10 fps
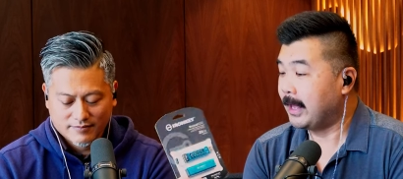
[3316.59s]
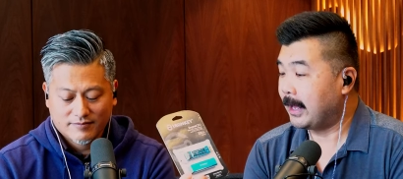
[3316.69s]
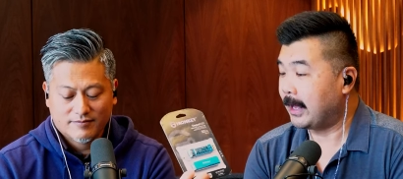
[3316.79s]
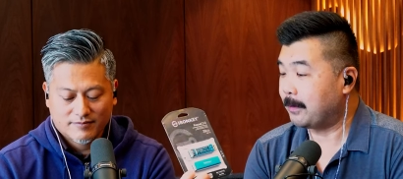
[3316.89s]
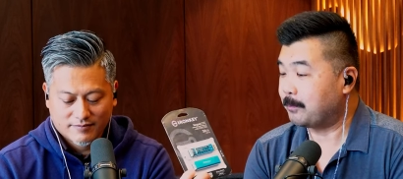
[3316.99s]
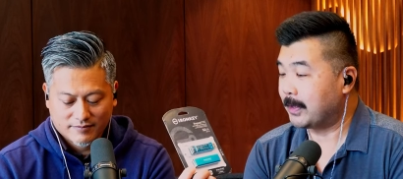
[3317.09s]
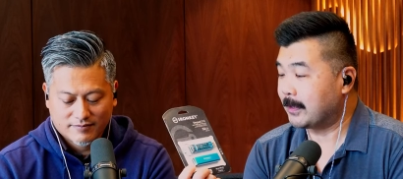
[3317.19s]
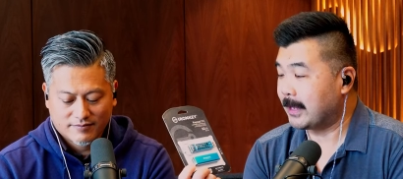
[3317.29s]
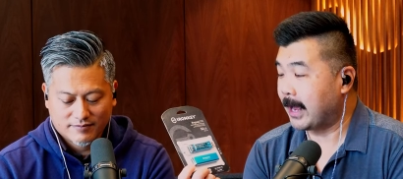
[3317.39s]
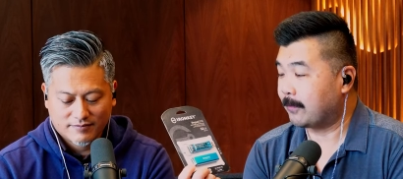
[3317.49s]
Speaker 1: but
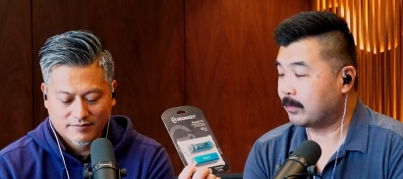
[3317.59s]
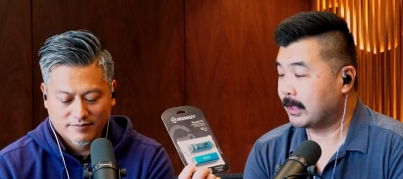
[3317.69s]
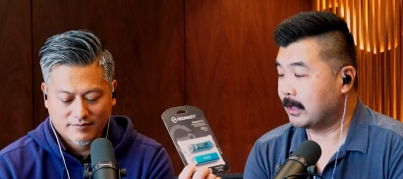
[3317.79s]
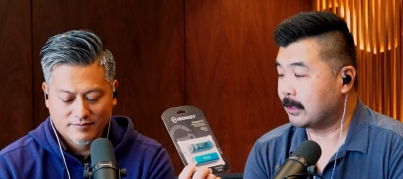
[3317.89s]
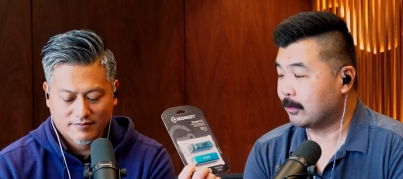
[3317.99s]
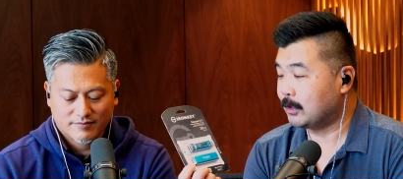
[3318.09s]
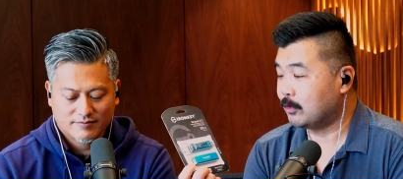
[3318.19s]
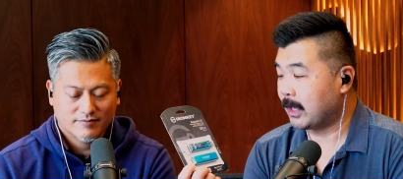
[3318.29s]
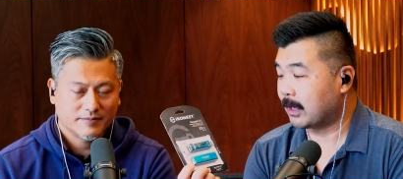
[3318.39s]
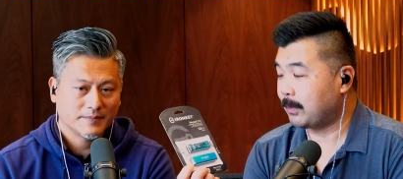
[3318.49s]
yeah, the
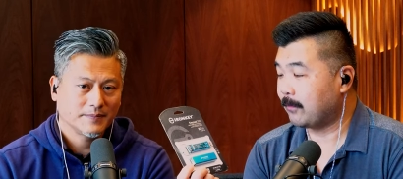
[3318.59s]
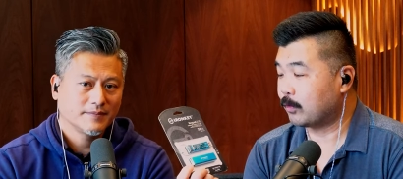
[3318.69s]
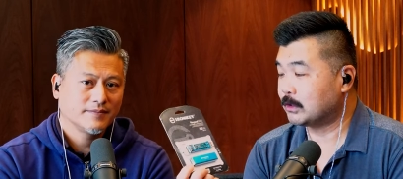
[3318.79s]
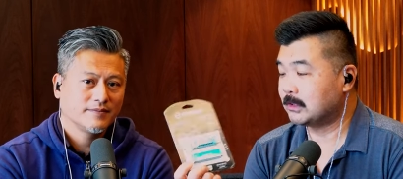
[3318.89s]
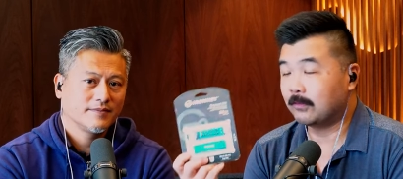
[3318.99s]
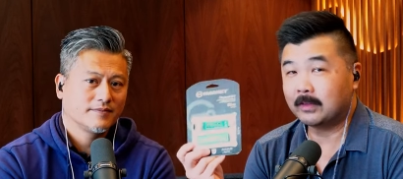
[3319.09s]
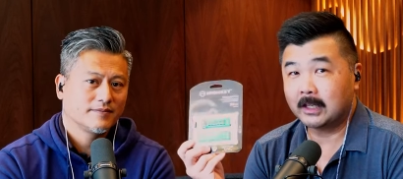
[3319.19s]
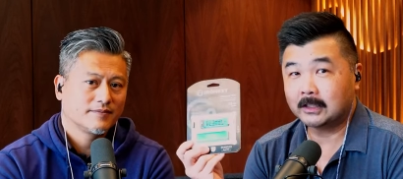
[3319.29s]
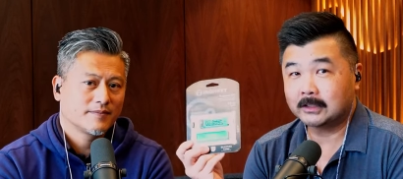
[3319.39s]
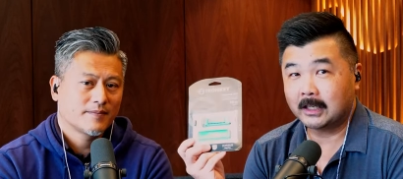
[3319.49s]
32 gigabyte version of
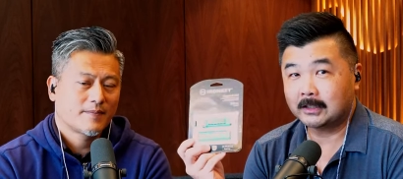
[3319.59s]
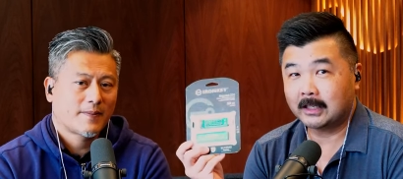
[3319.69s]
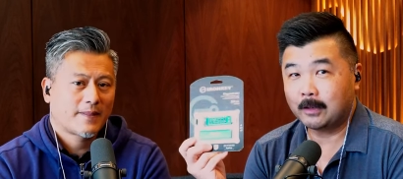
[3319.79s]
these King-